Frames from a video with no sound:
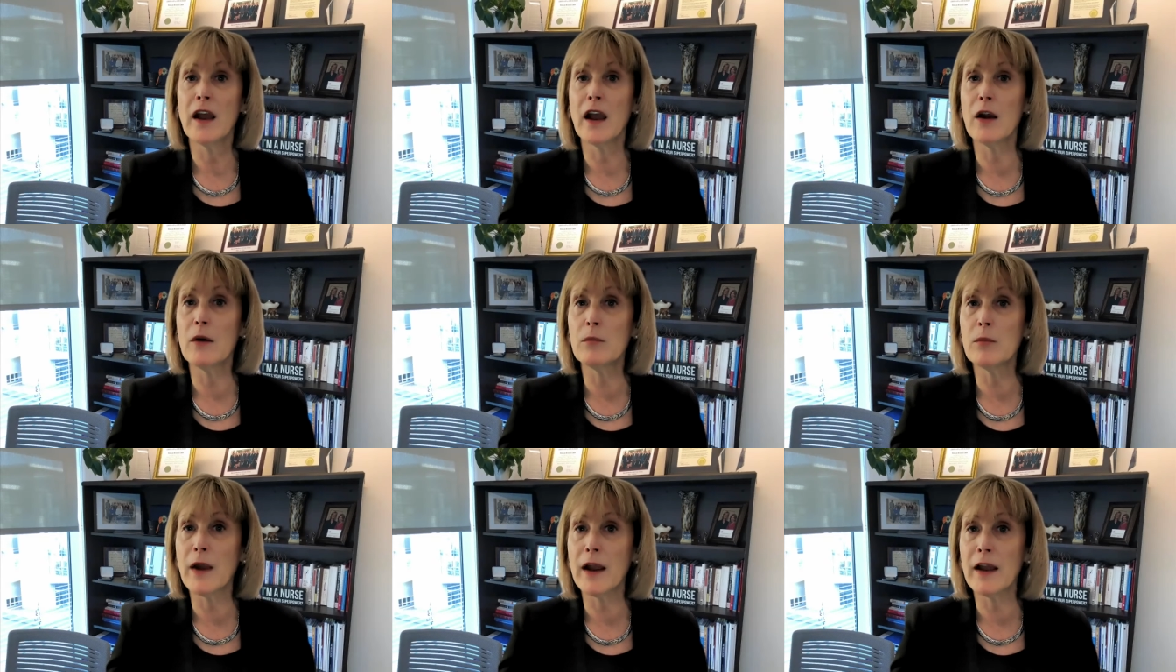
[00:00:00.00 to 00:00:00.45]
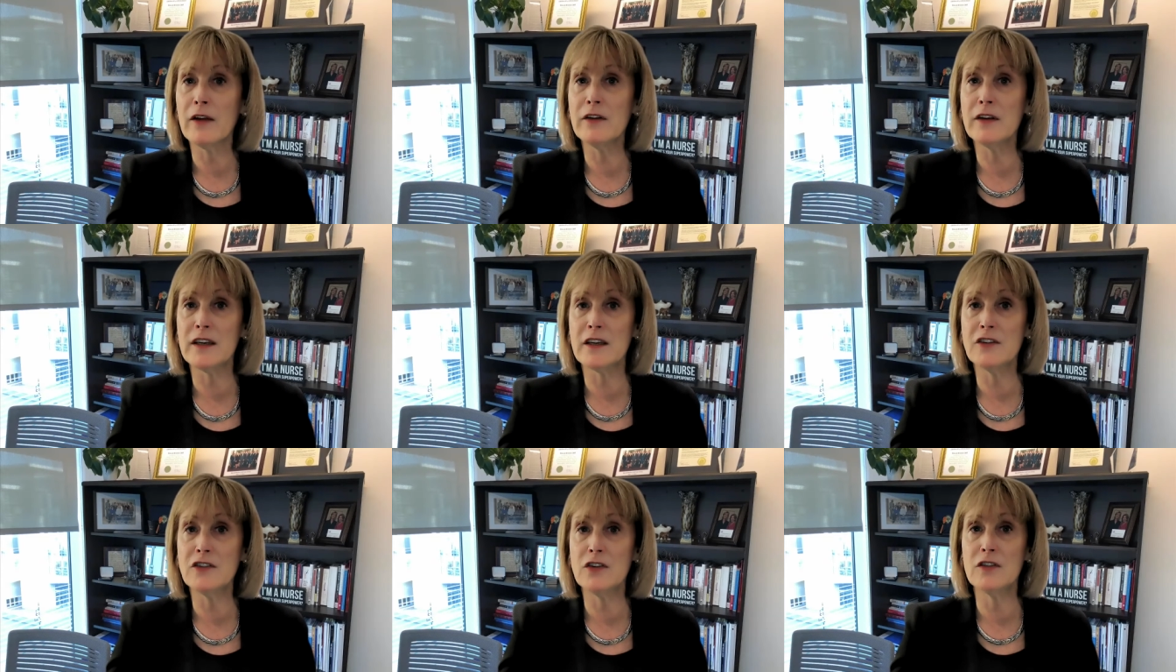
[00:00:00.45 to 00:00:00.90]
around
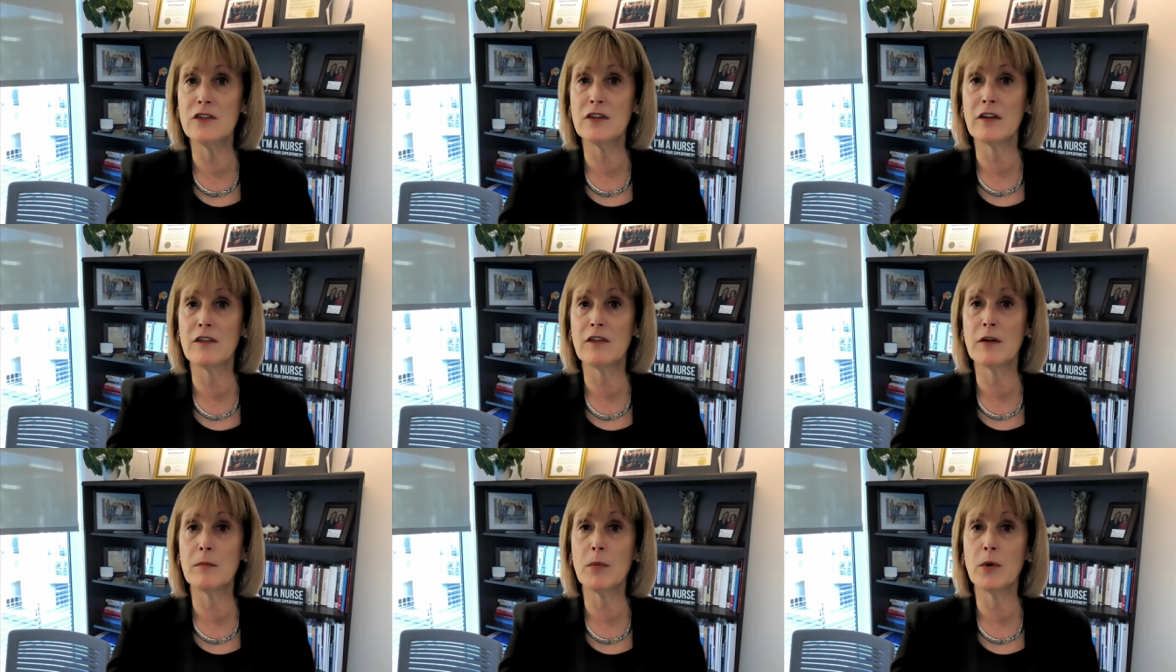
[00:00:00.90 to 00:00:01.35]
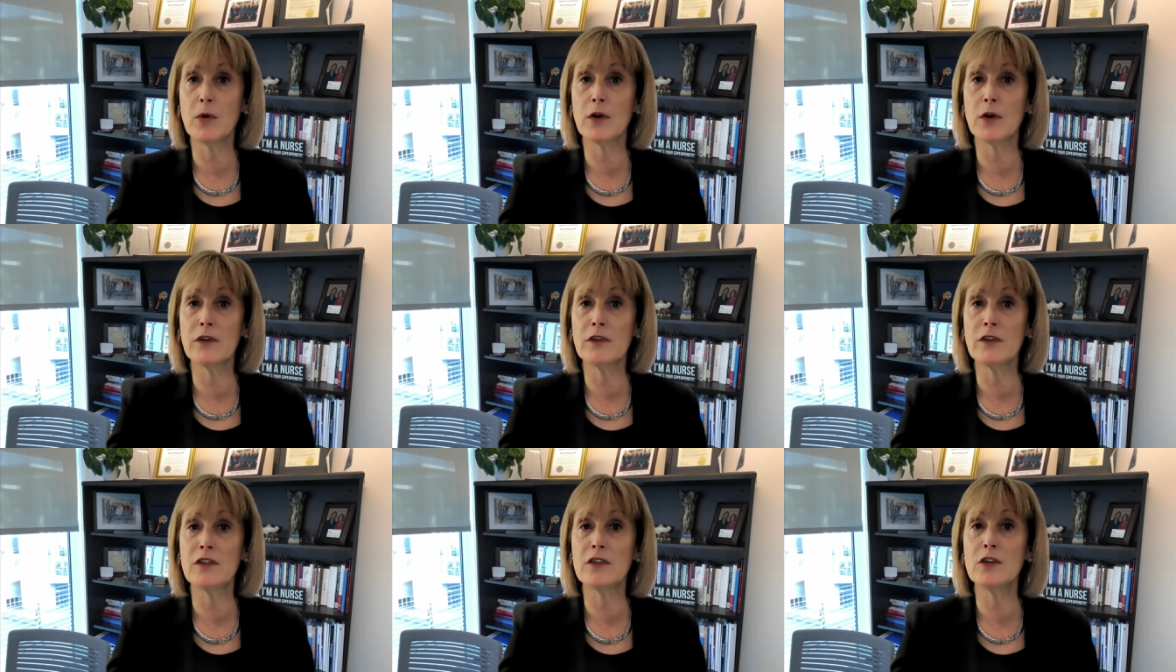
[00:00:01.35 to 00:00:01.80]
issues of
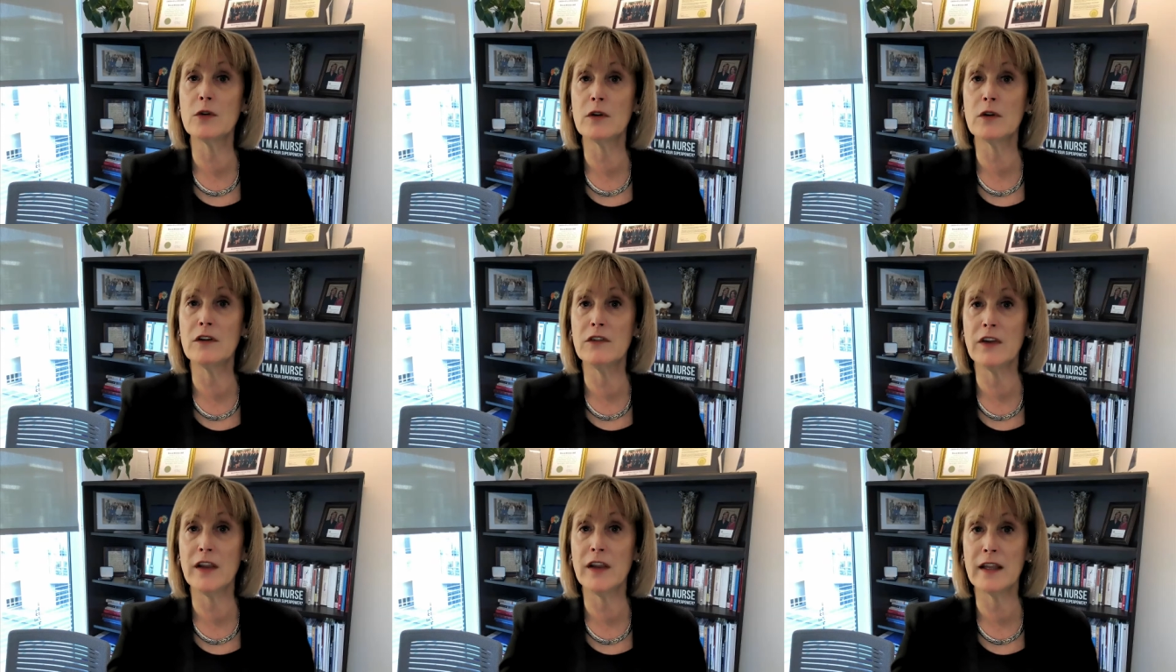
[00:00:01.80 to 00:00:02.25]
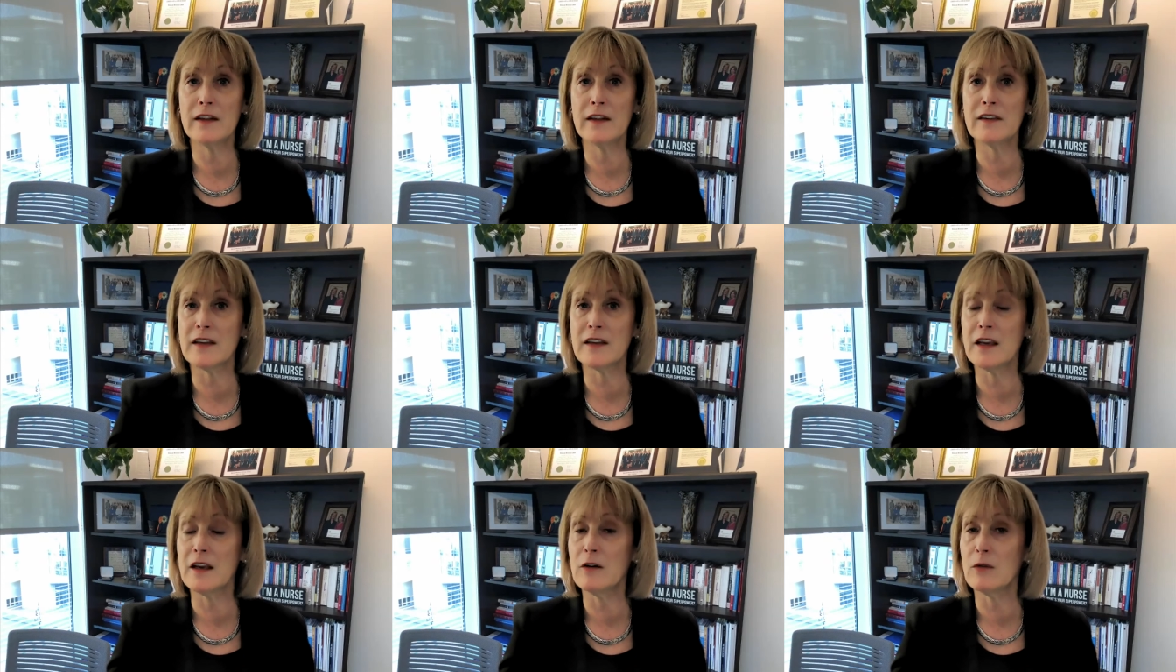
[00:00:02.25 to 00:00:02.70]
importance to
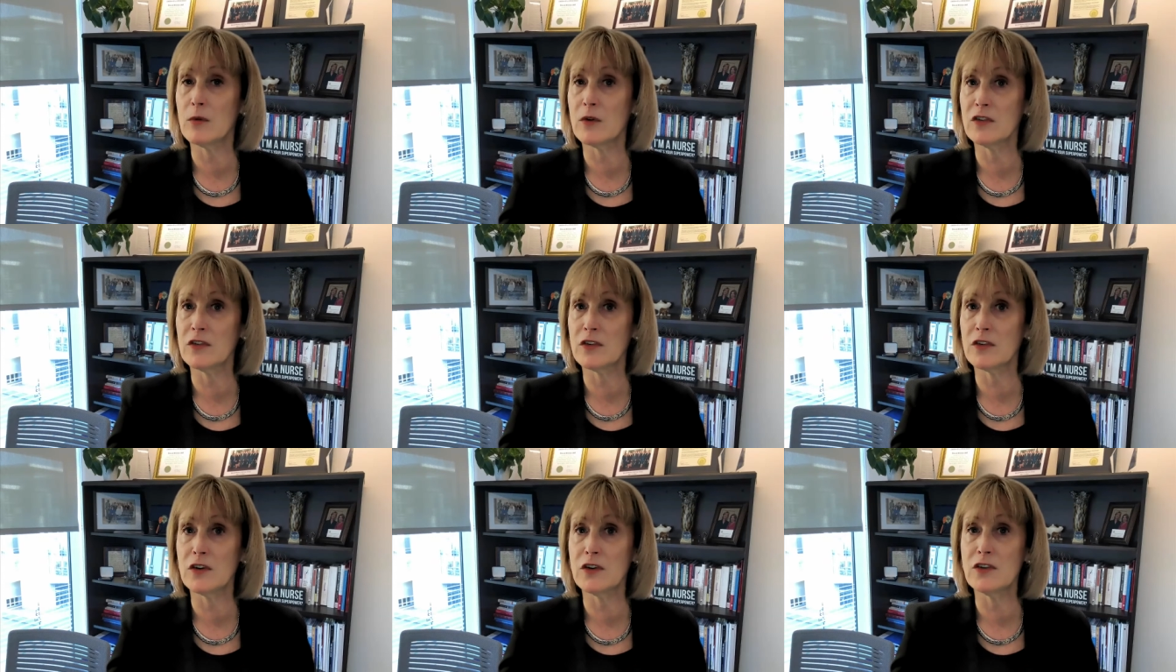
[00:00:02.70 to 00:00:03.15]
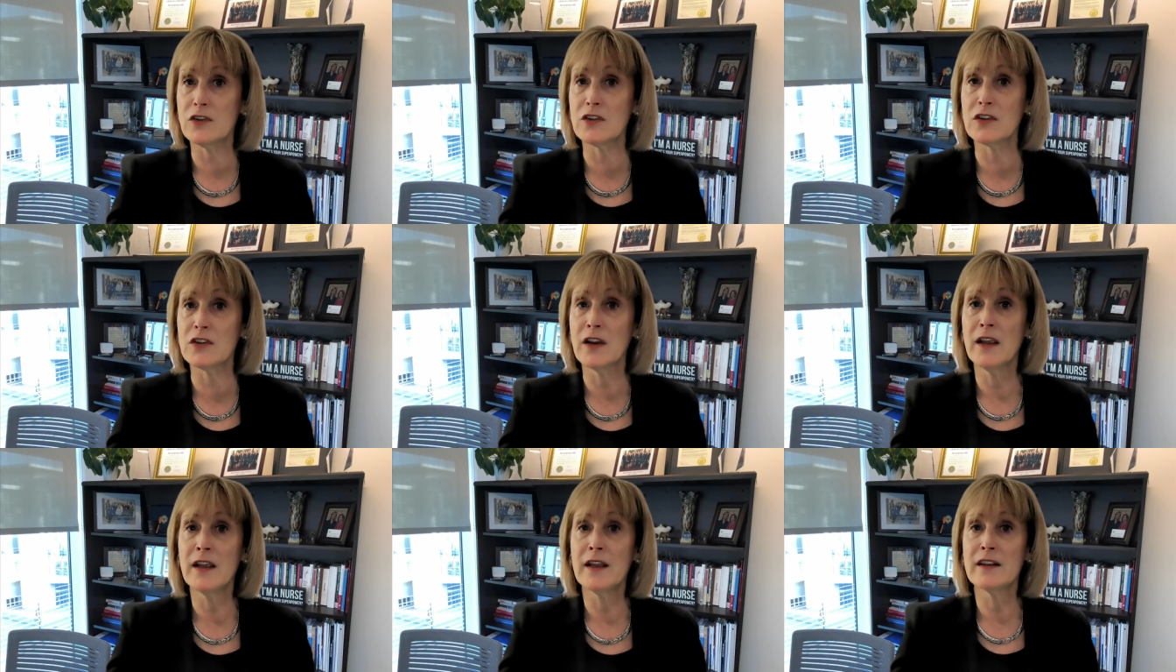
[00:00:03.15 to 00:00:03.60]
advancing research,
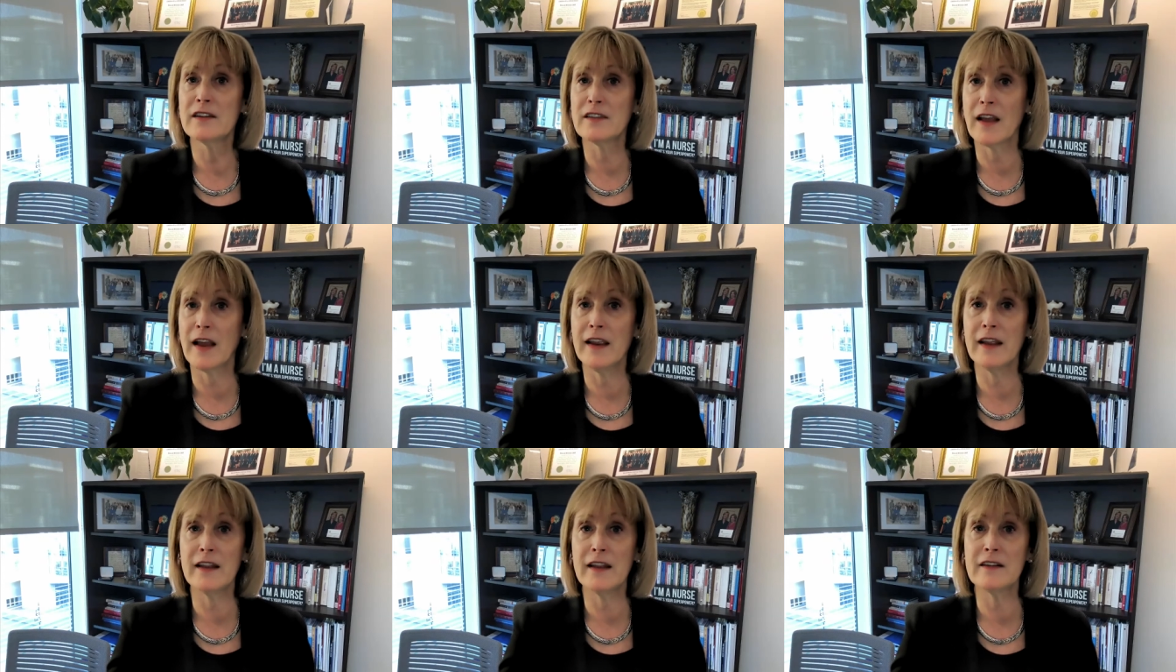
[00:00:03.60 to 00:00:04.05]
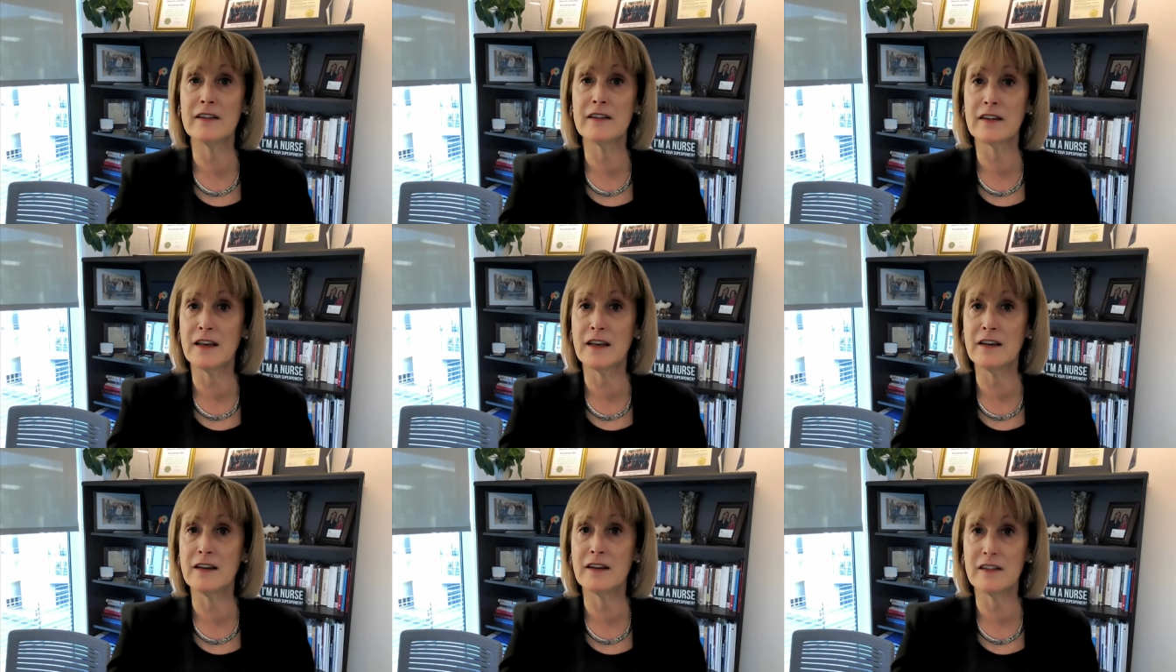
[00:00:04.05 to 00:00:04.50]
science,
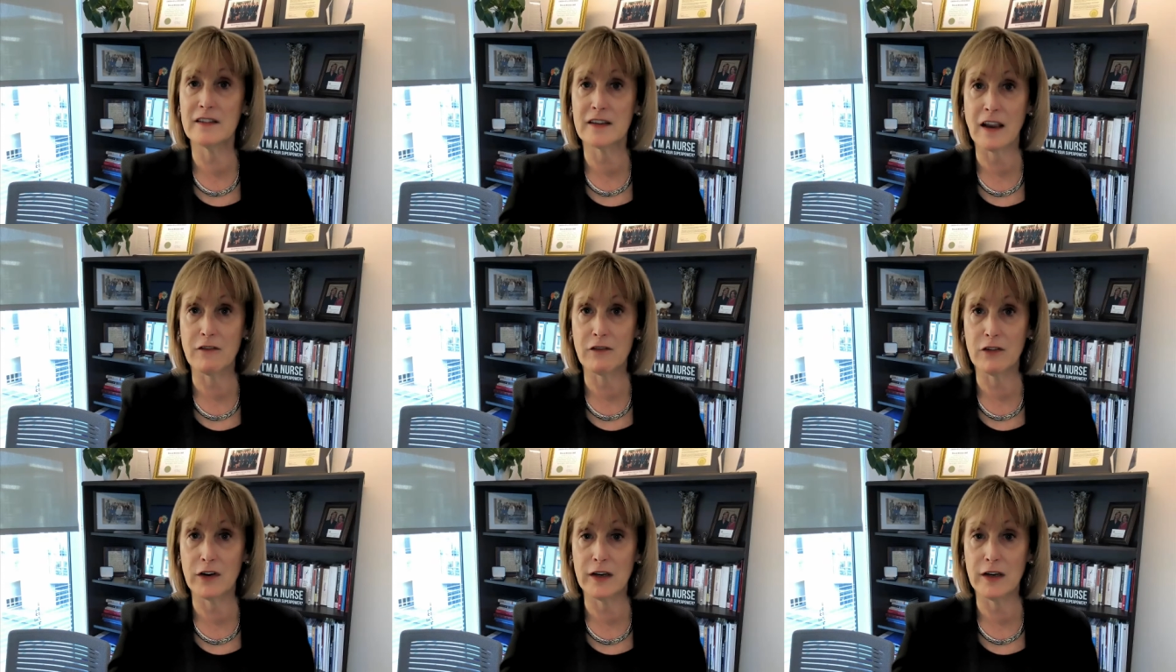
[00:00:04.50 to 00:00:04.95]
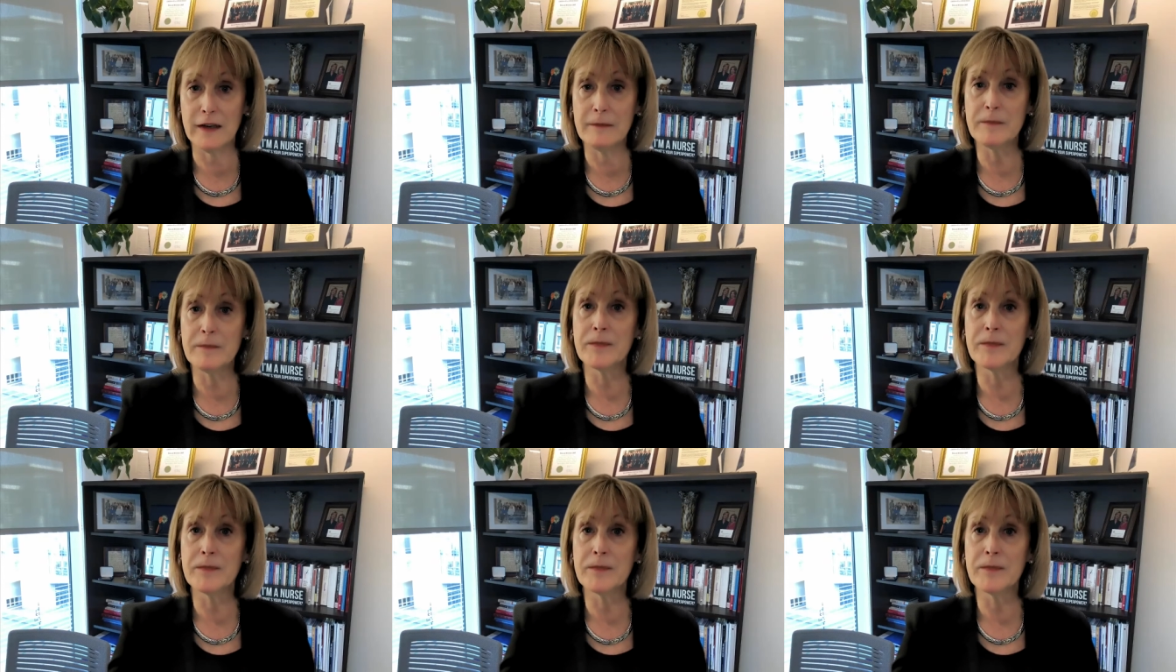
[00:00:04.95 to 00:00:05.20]
and discovery.